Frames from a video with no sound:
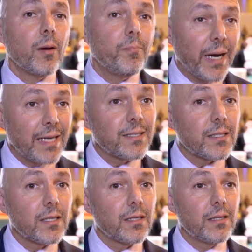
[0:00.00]

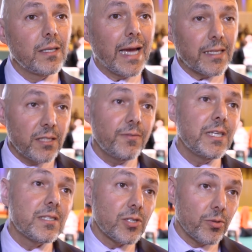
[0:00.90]
But the
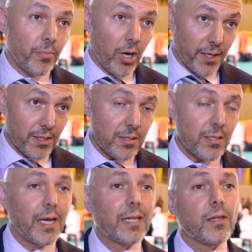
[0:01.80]
activity is still
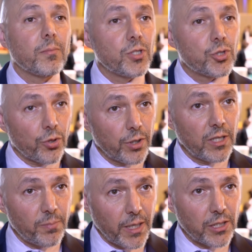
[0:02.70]
modest, and the
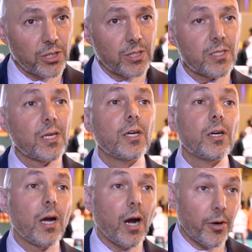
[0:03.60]
majority of patients
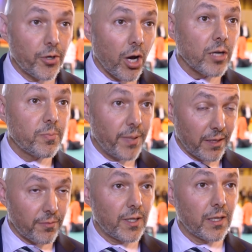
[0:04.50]
are not
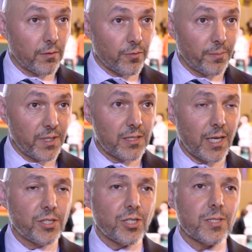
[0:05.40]
benefiting from these
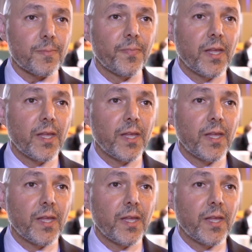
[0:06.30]
agents.